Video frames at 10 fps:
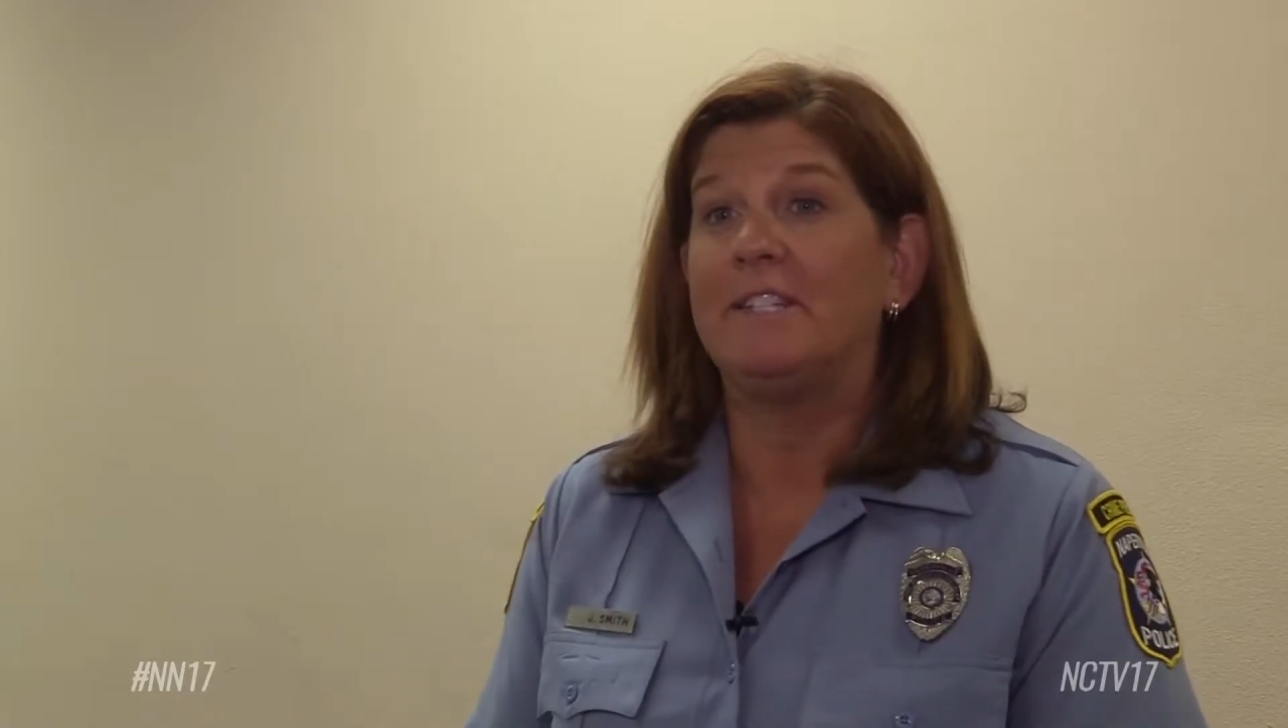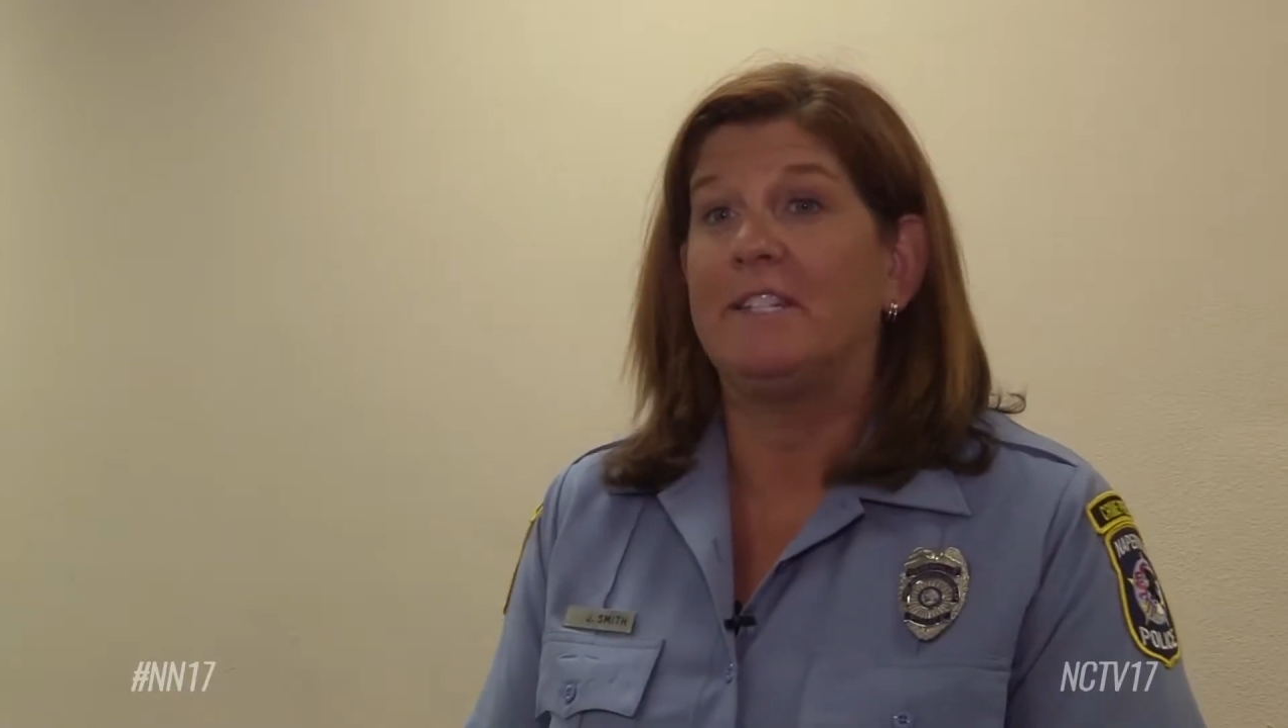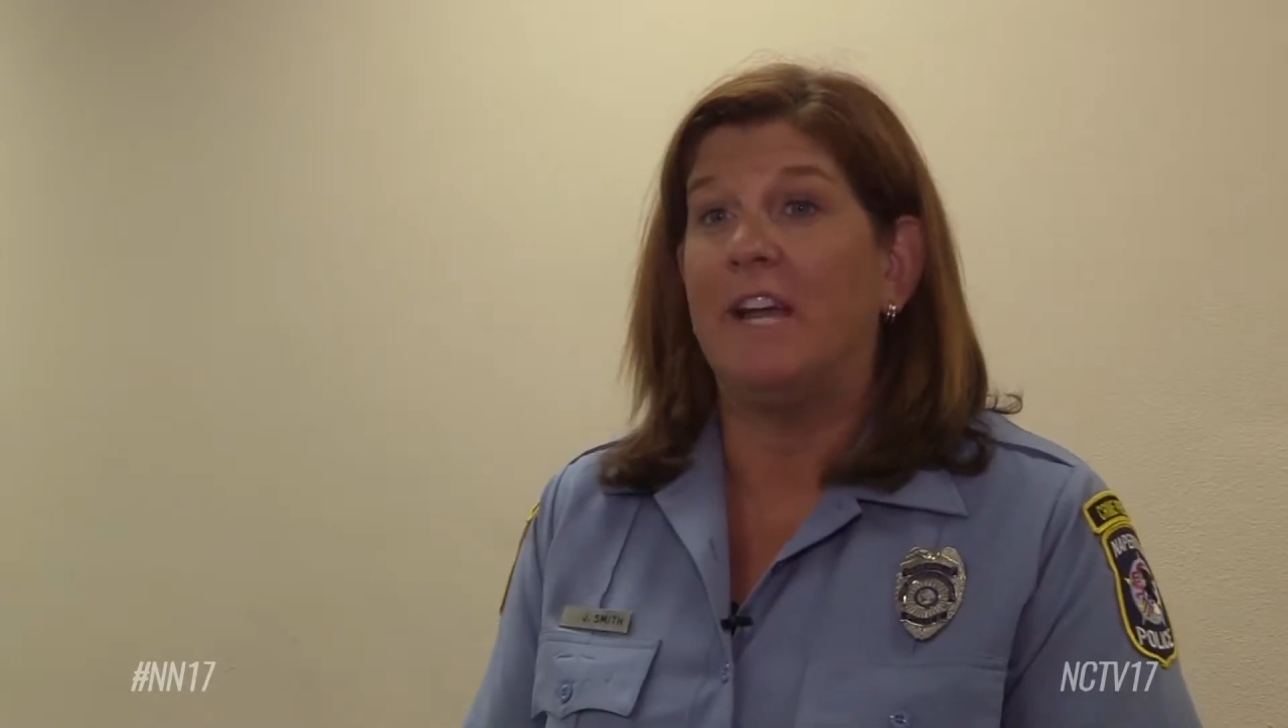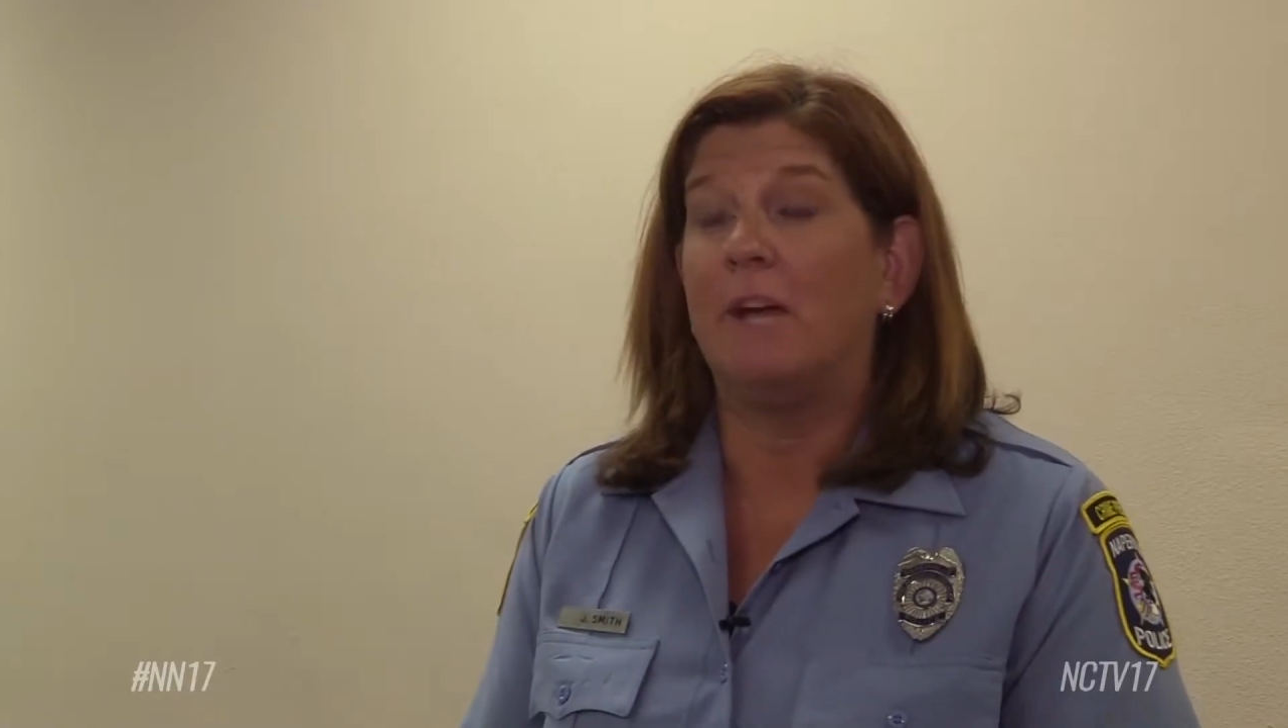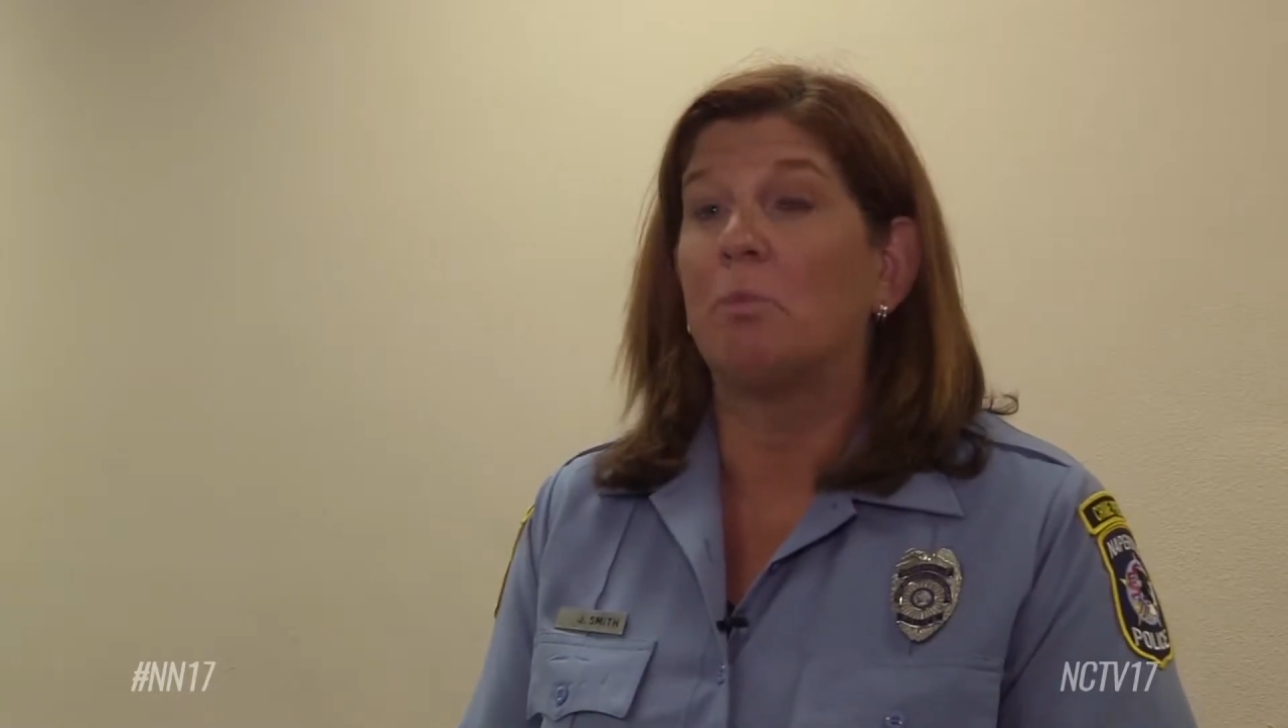
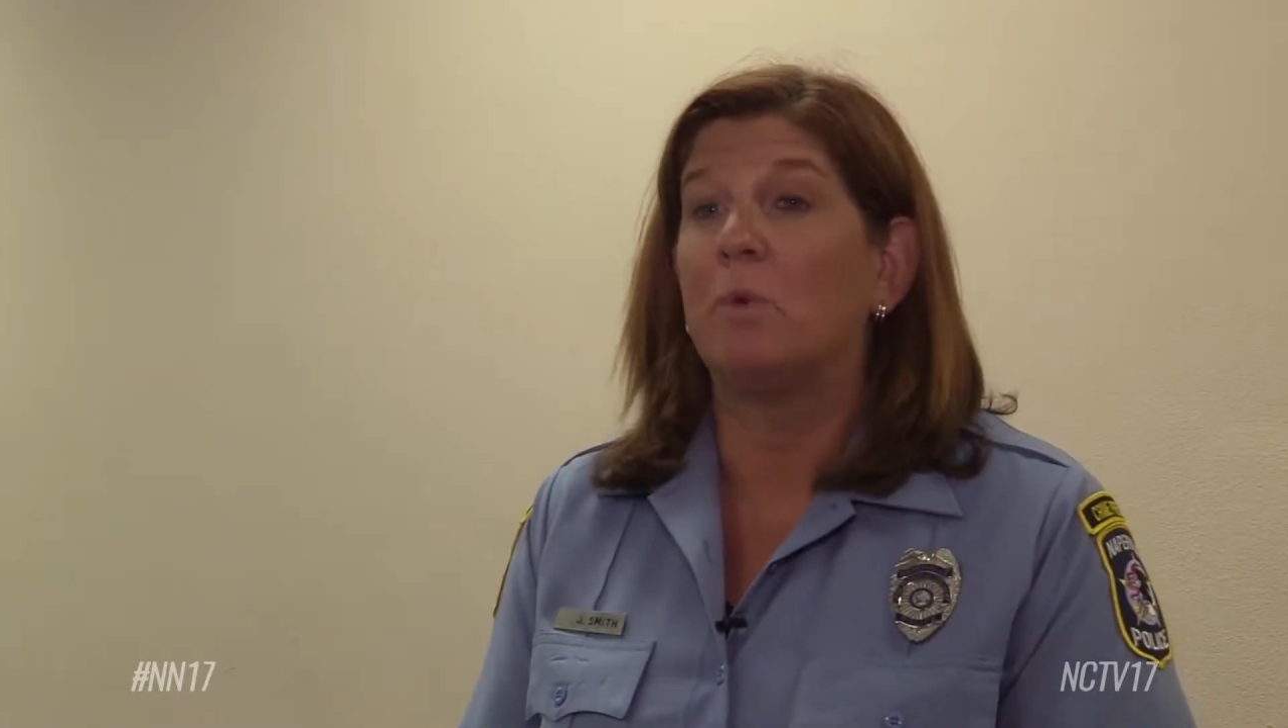scam